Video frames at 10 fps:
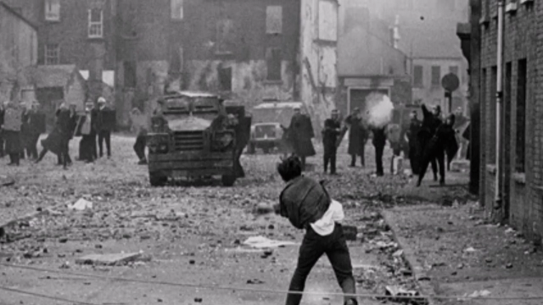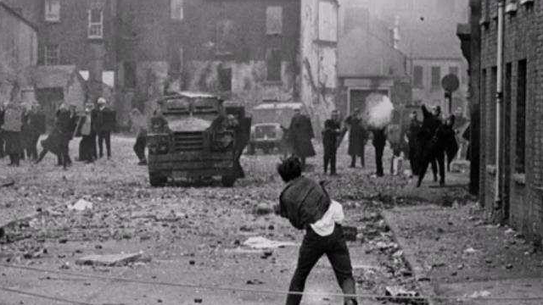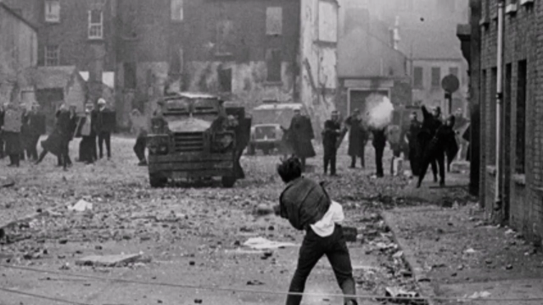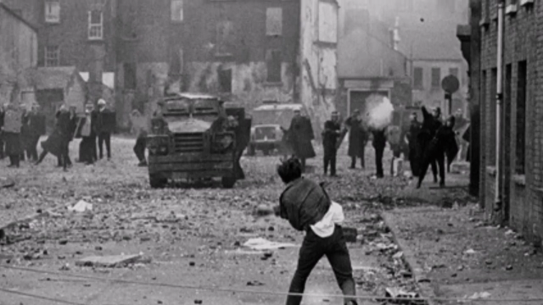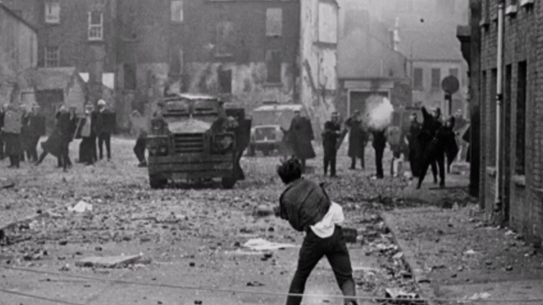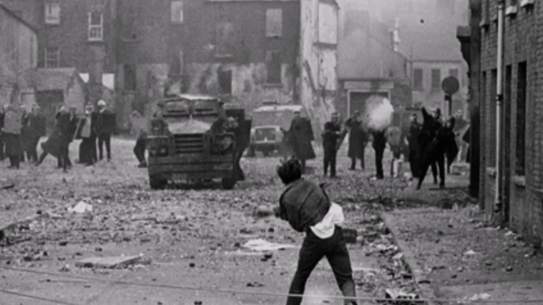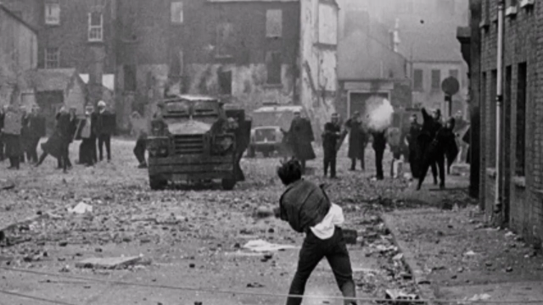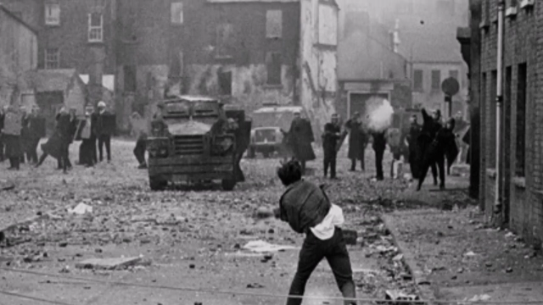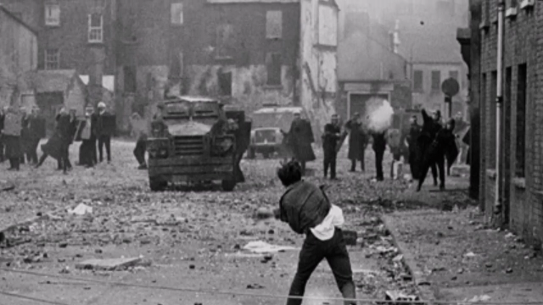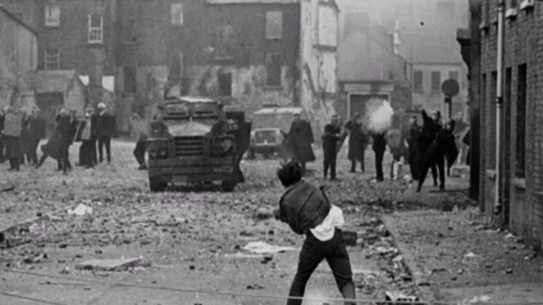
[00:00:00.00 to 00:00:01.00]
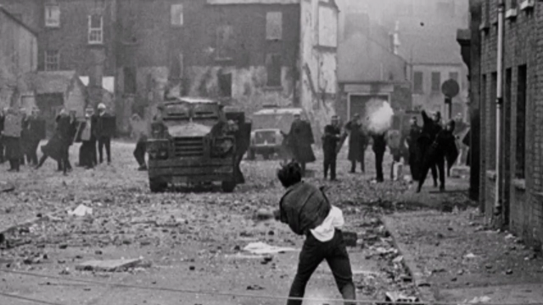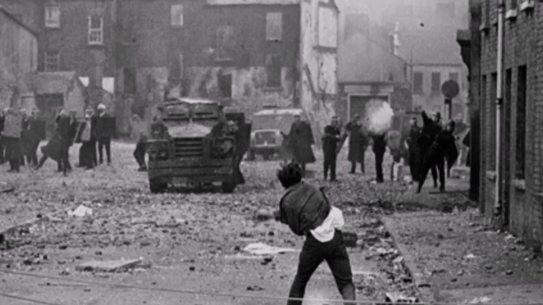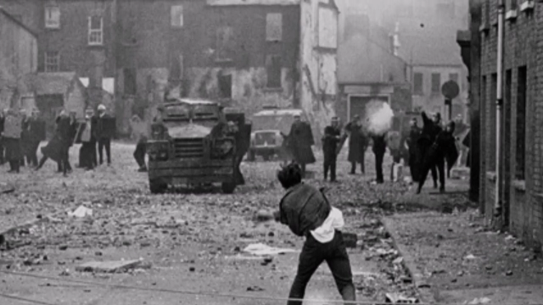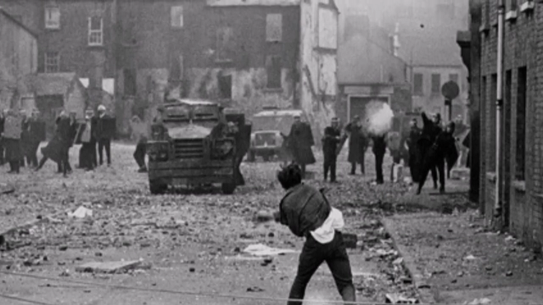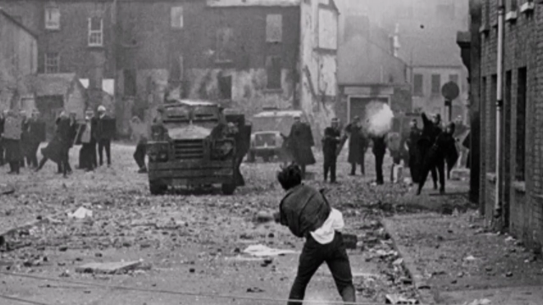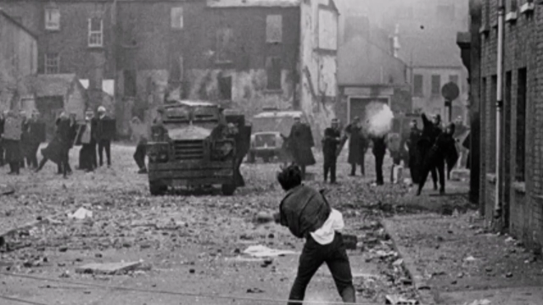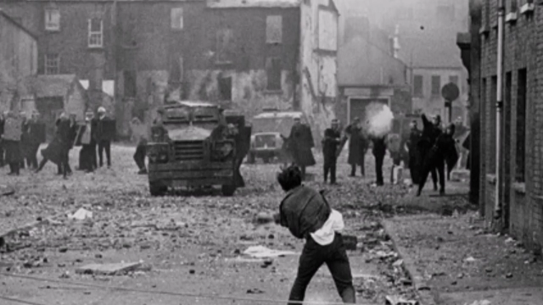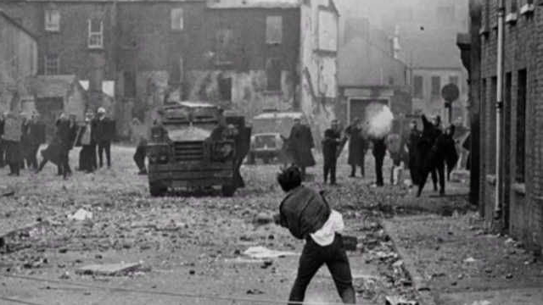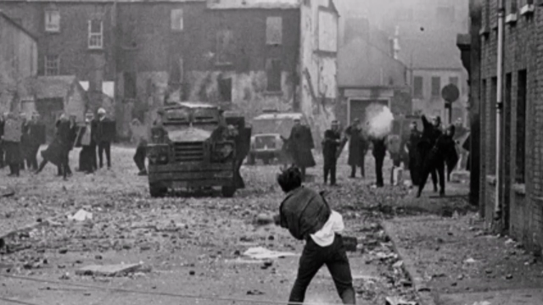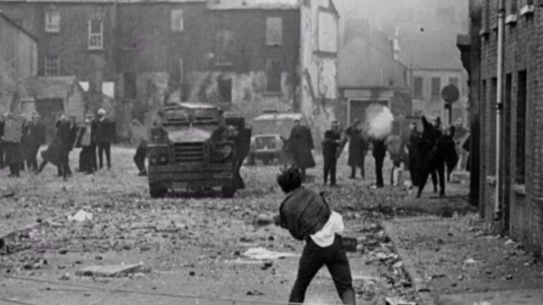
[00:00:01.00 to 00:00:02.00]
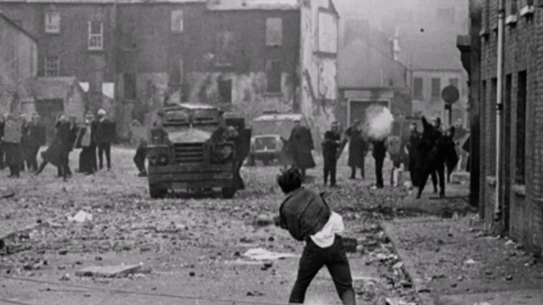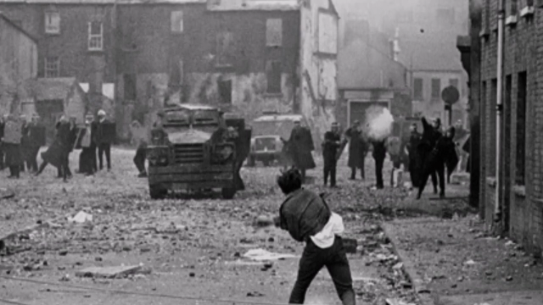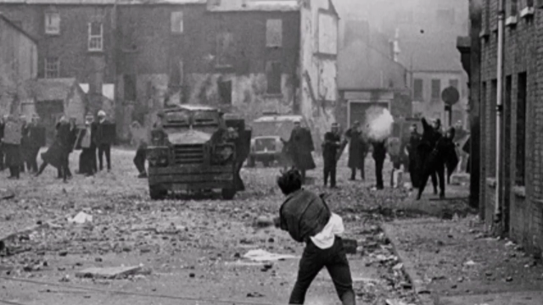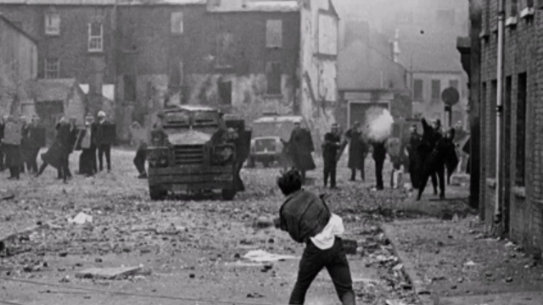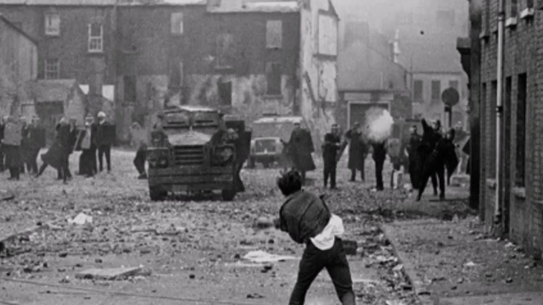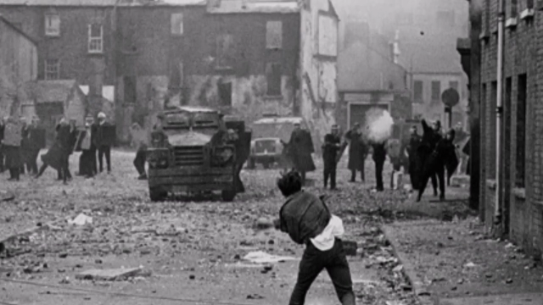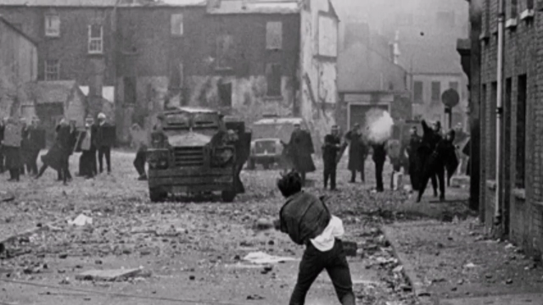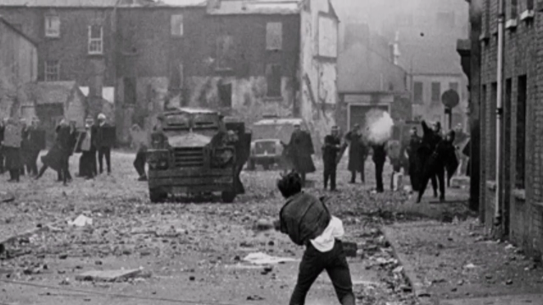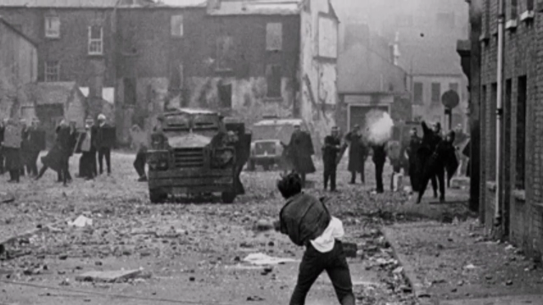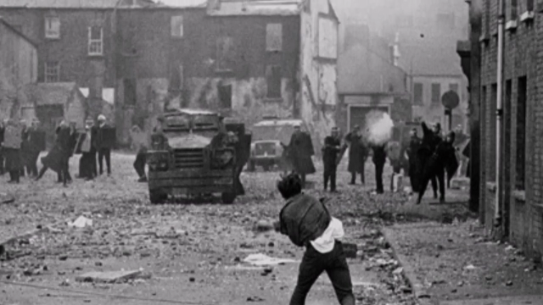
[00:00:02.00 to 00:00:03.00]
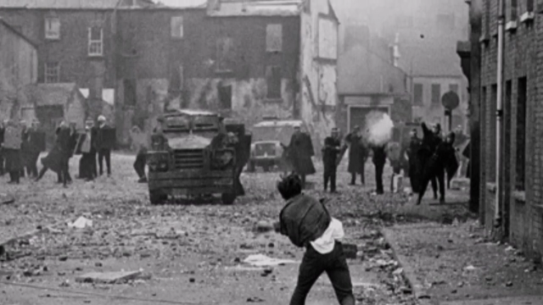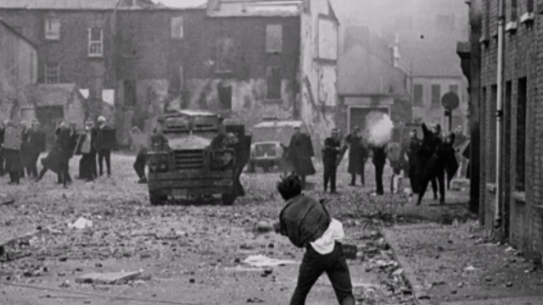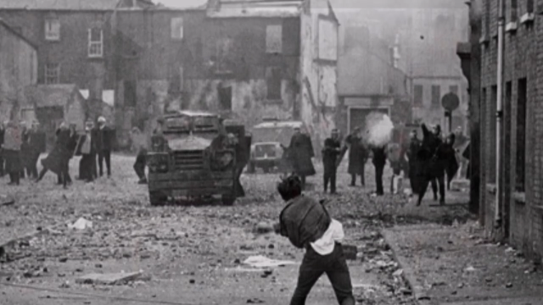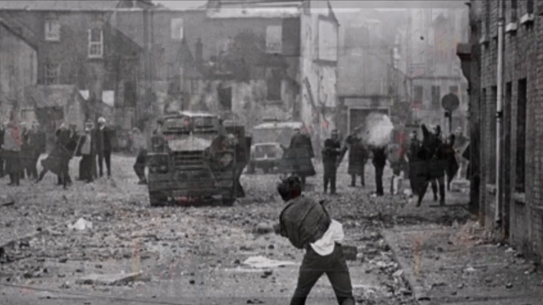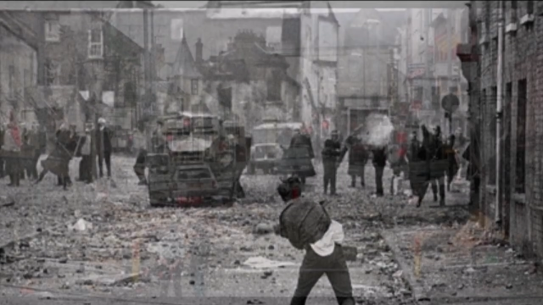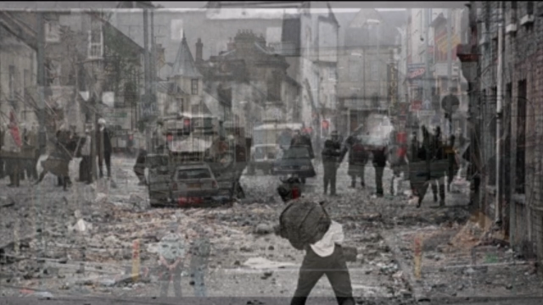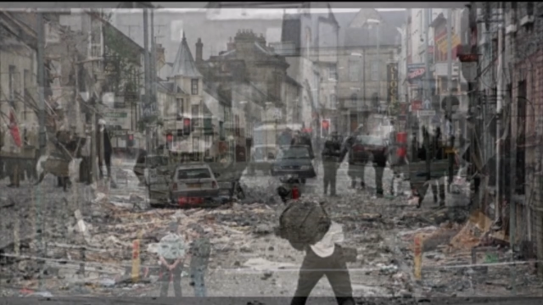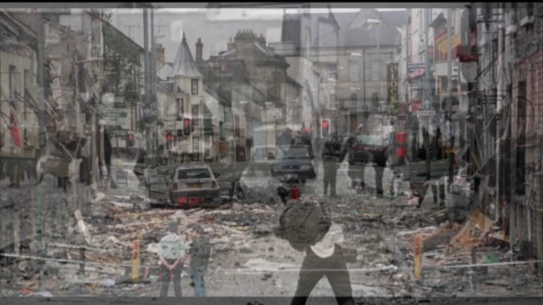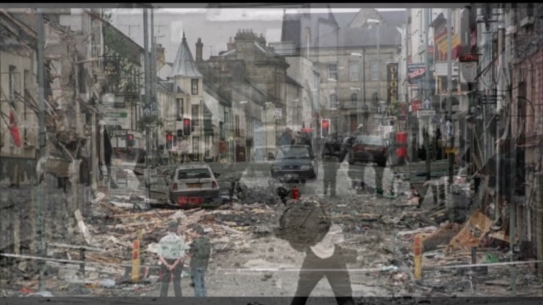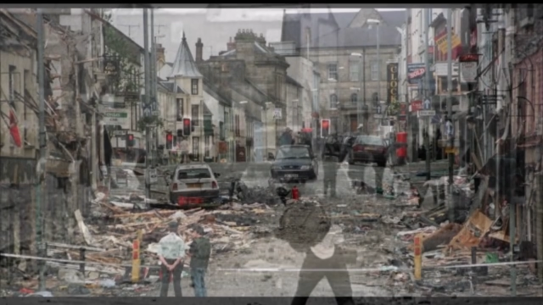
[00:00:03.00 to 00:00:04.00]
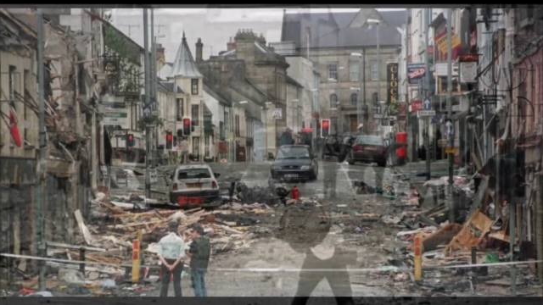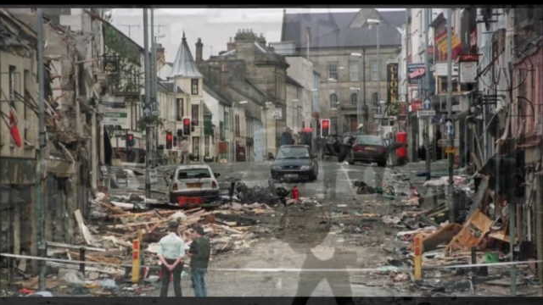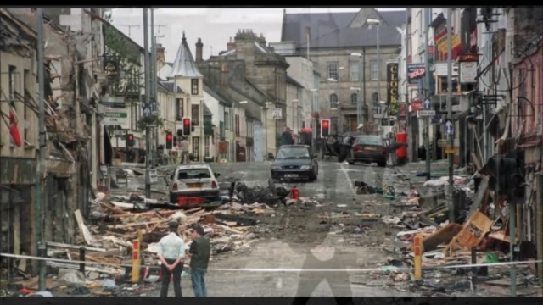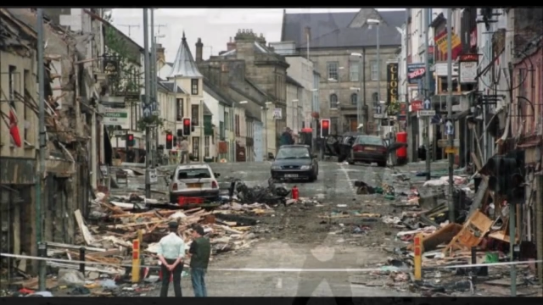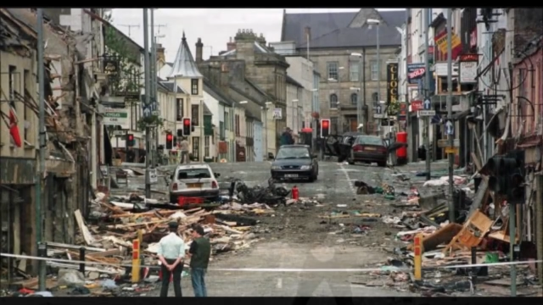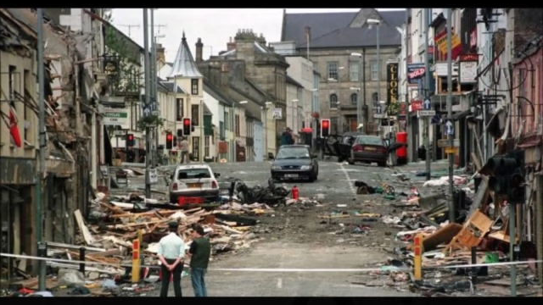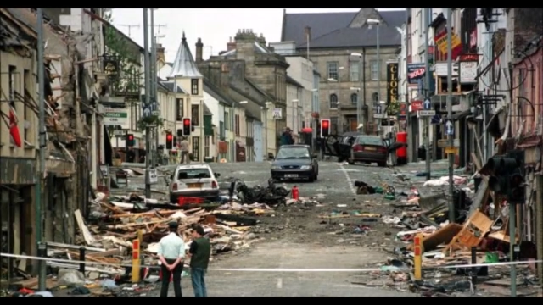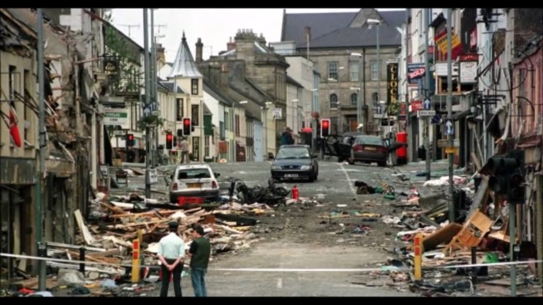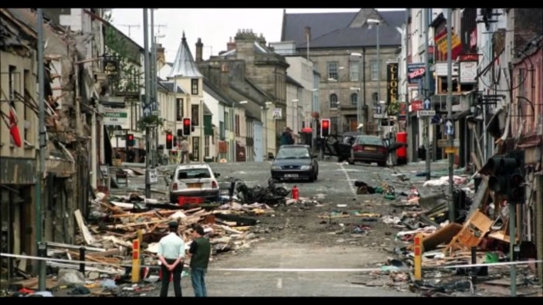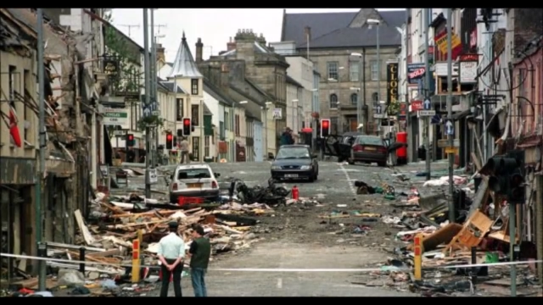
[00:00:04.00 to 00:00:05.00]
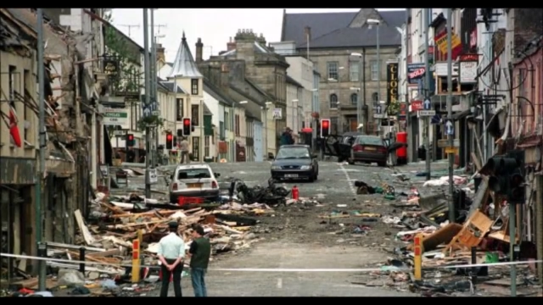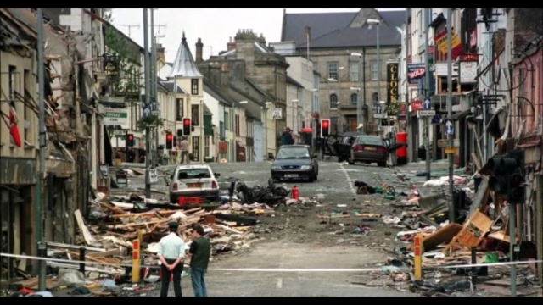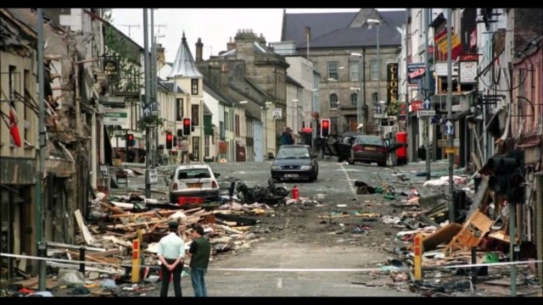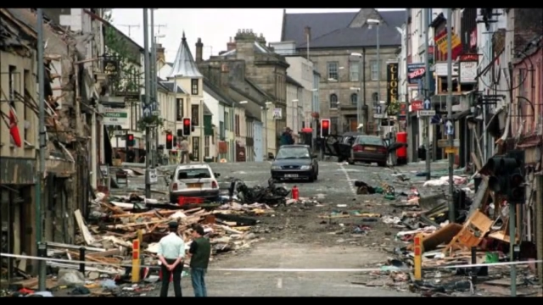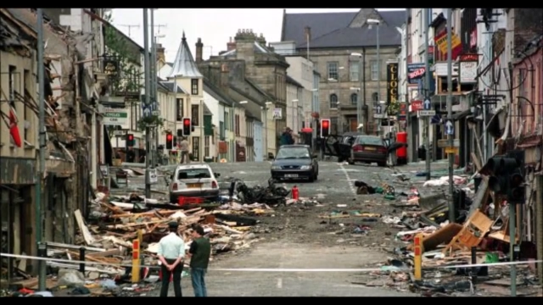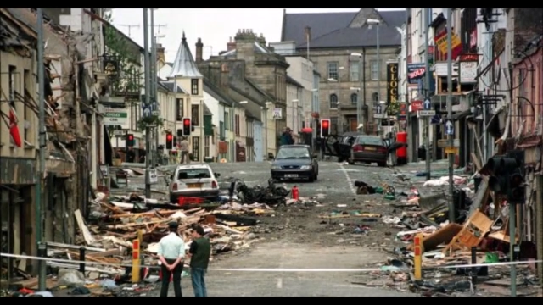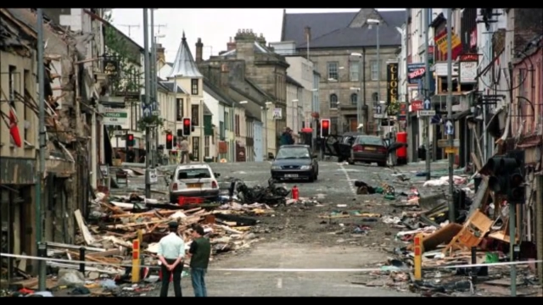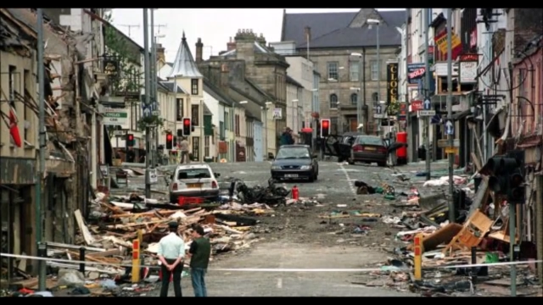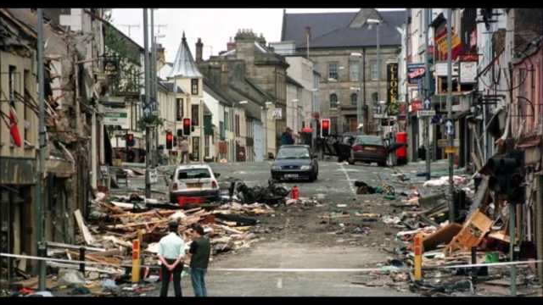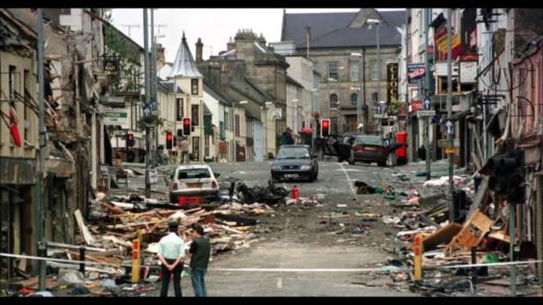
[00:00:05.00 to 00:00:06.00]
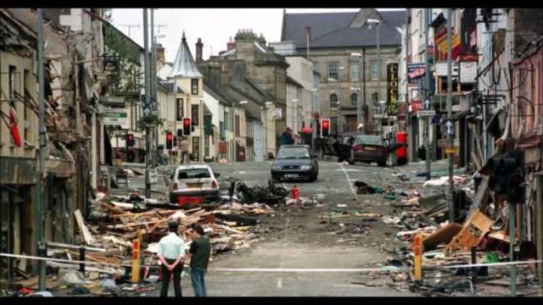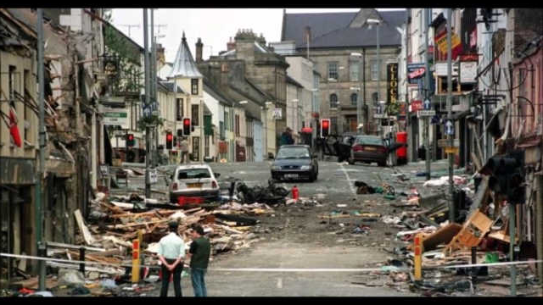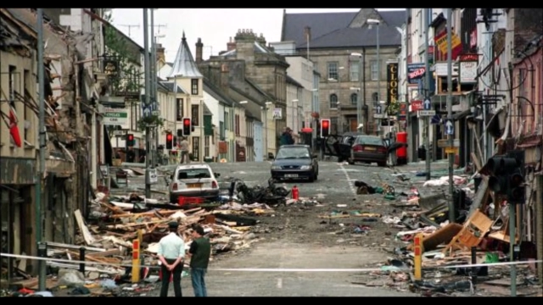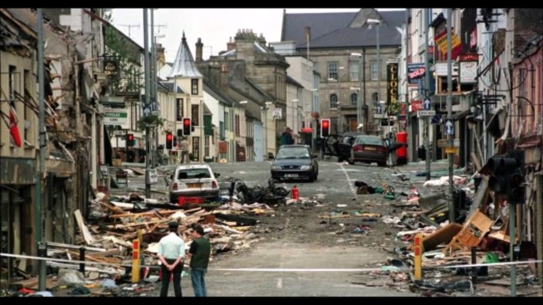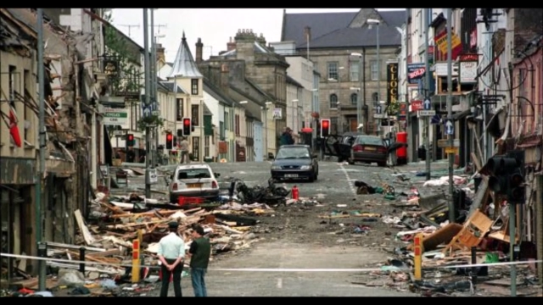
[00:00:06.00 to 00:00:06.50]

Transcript: Nobody's mouth can be seen.